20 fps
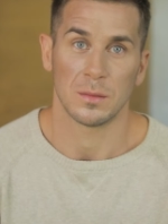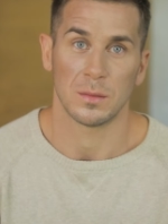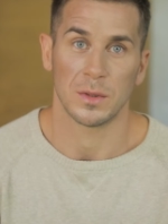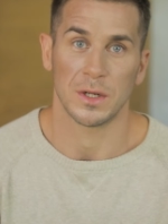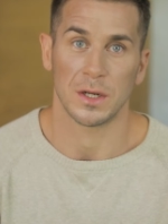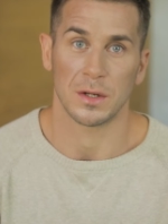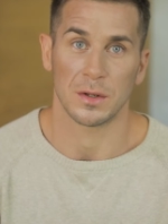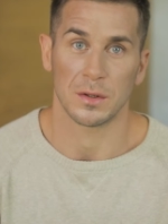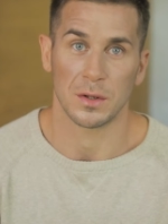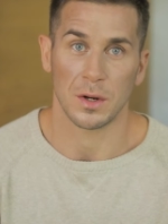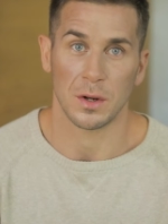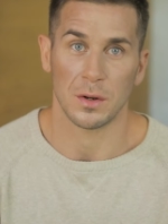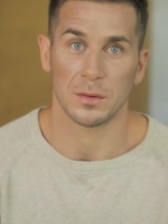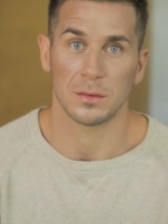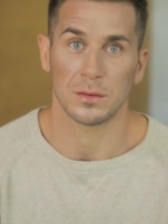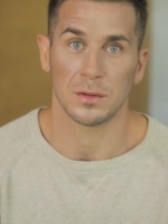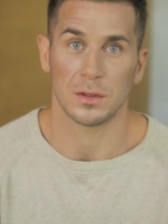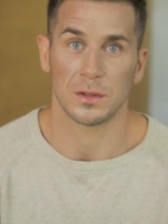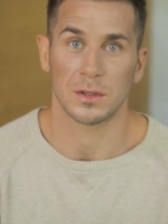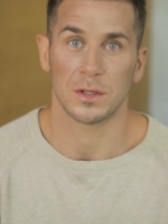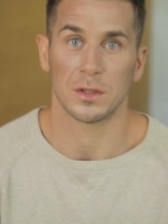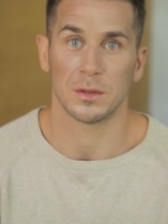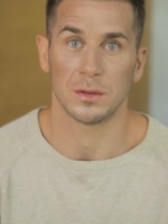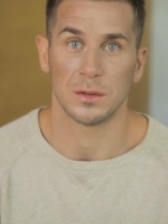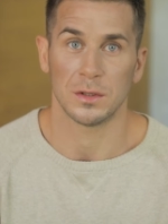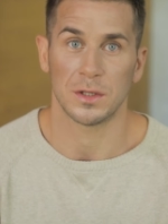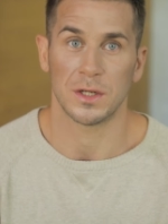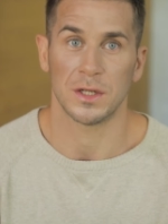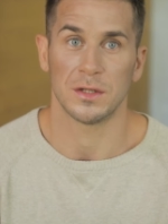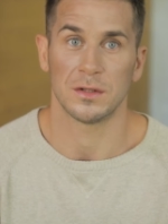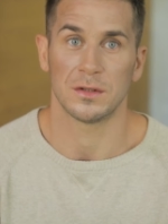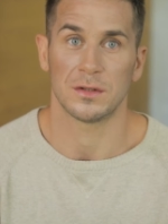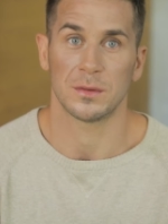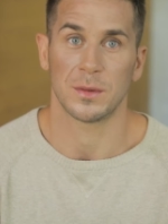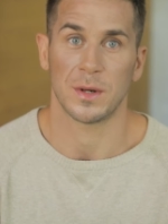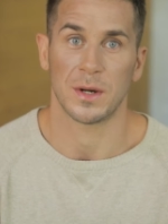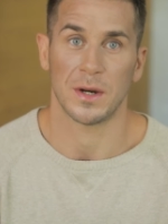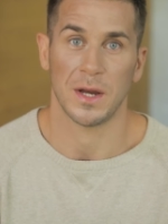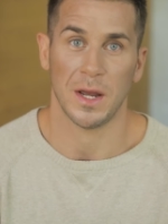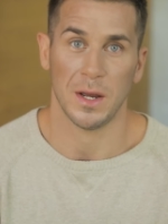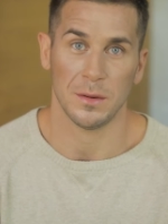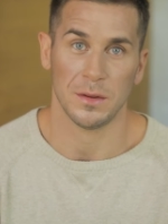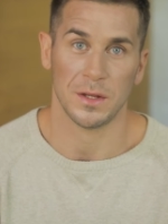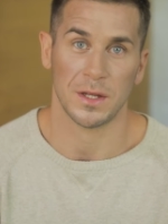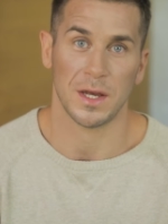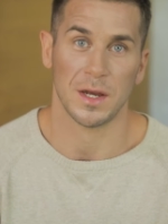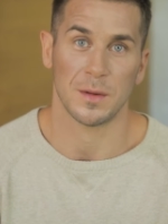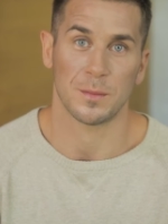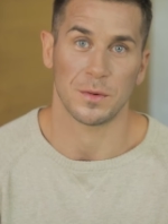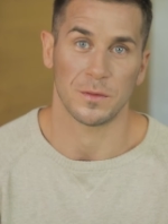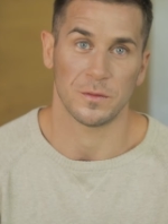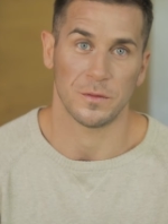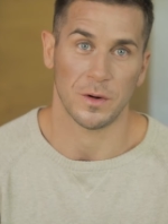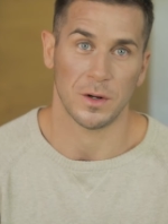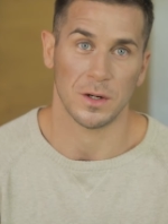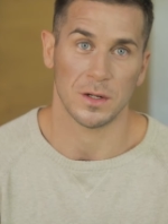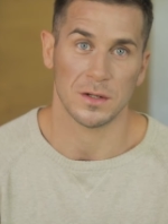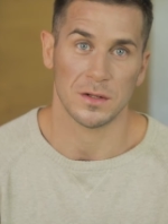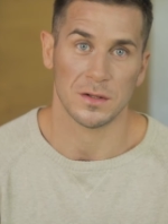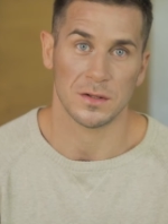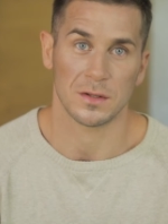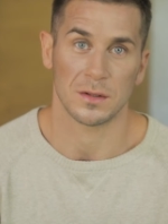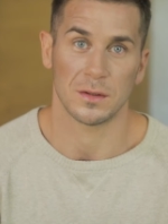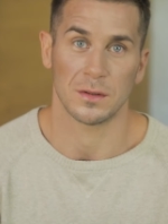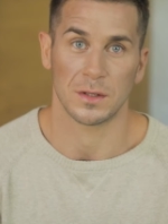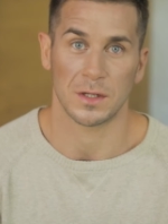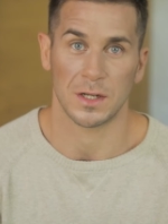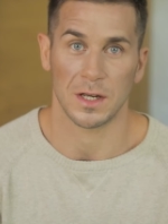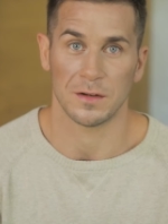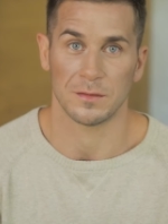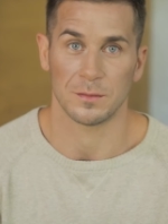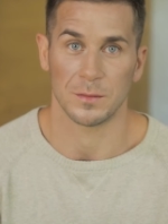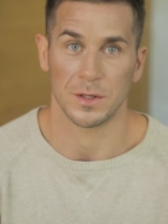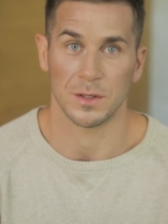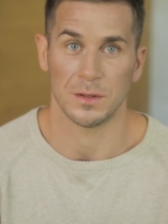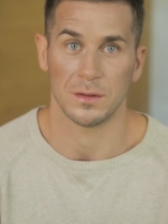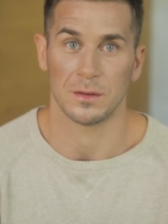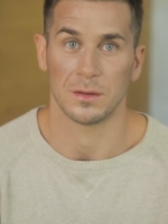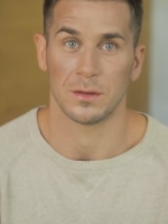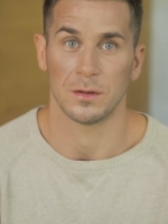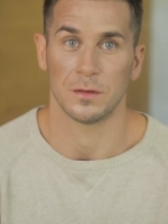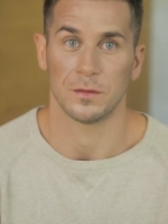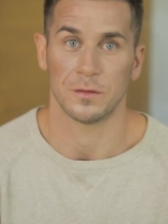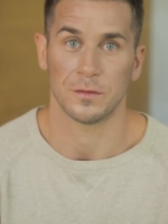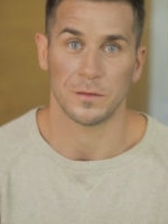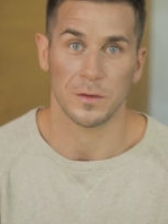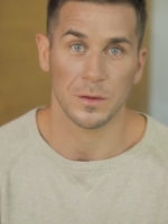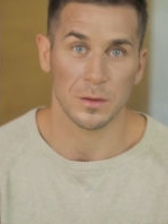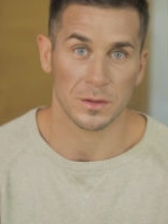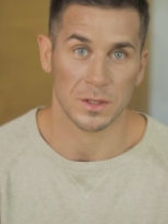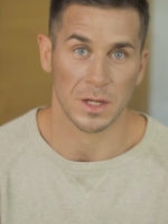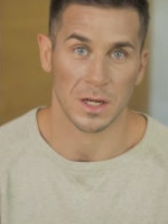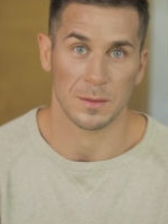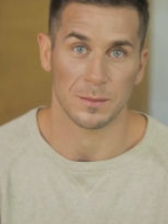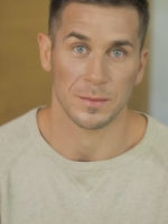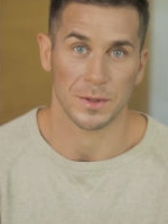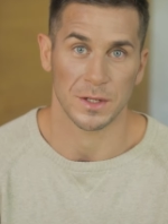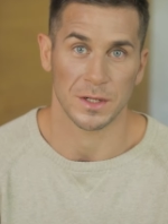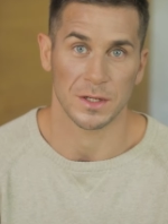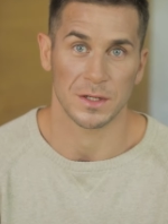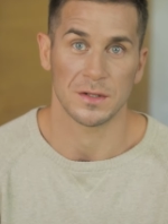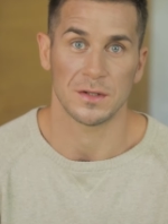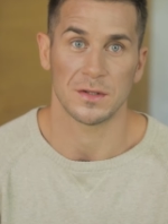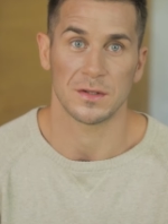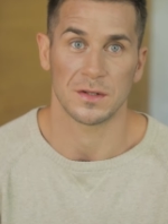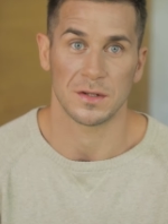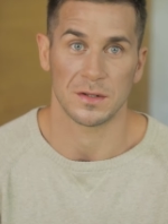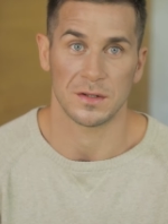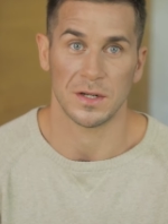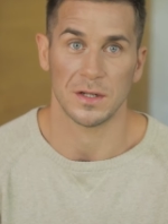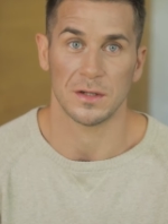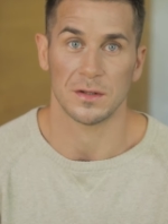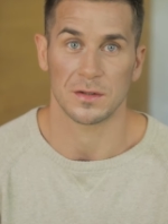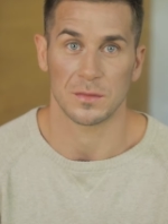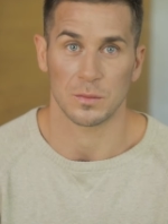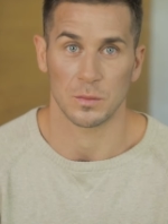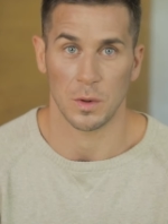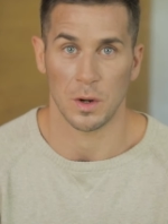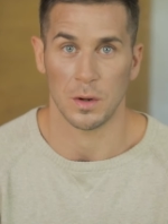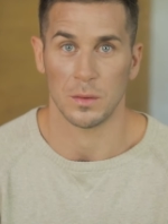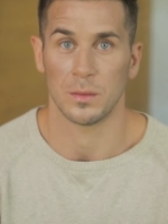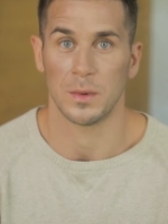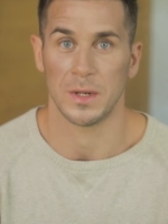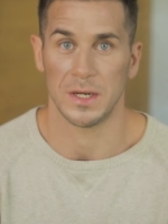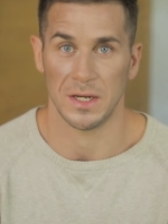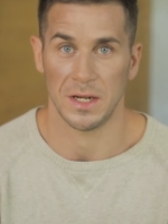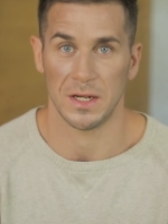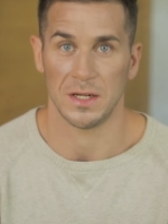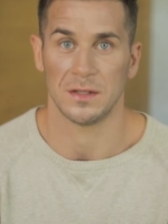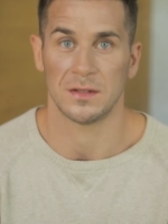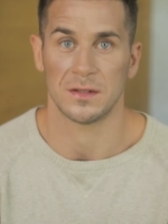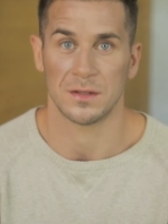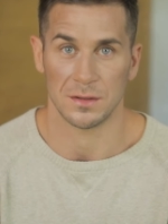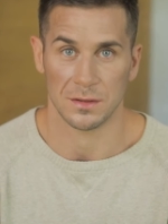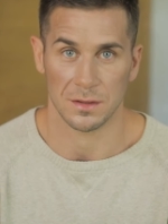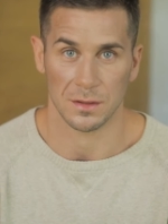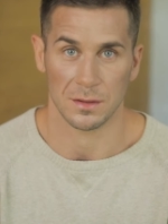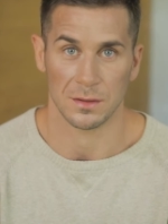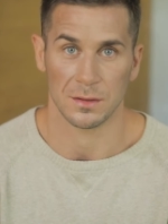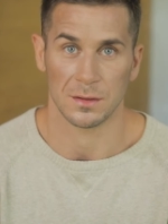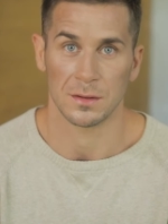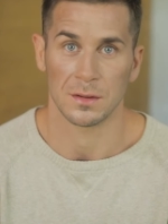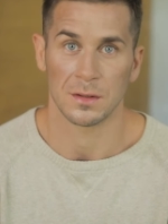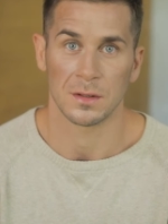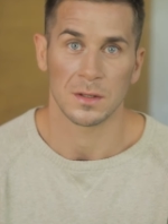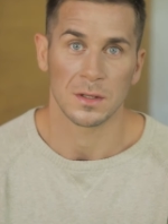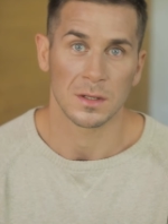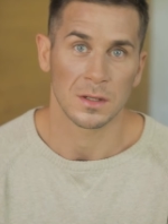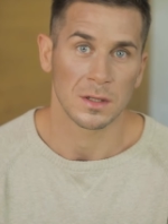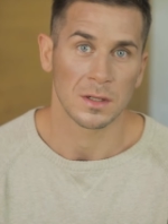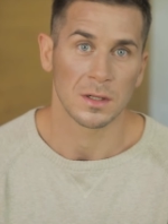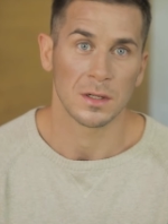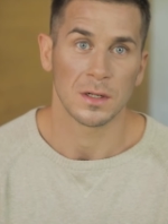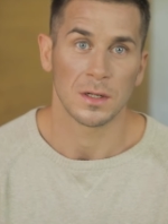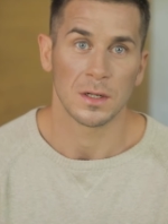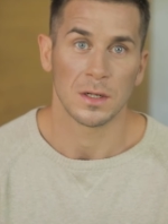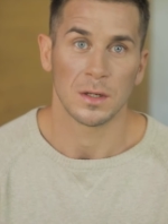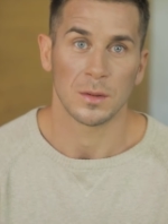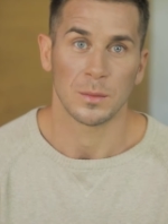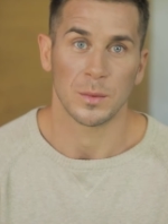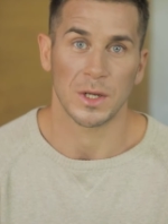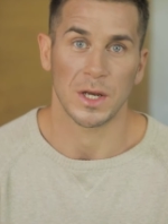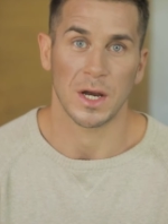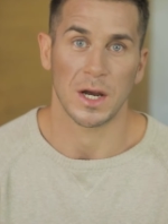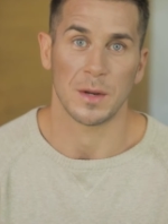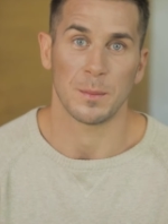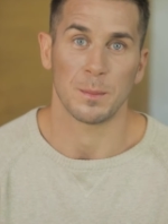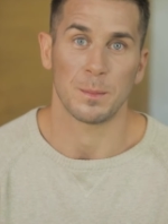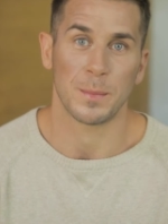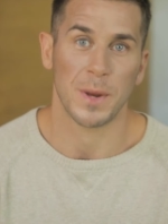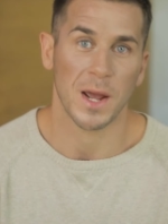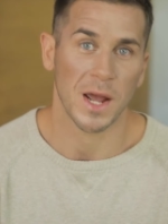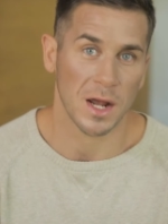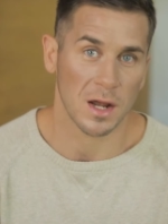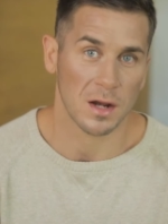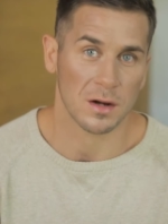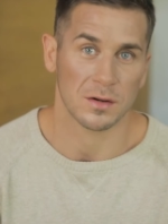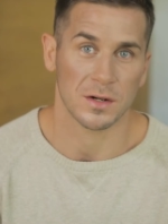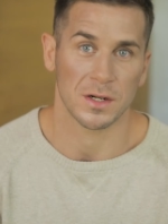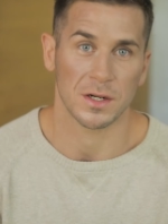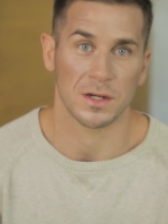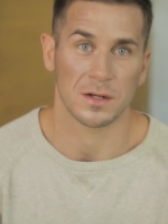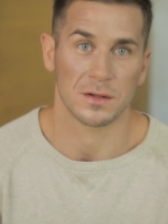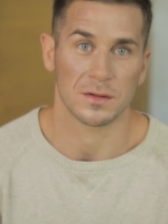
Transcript: We are no longer looking to our healthcare providers or government or food companies to tell us what we need to do. We are empowering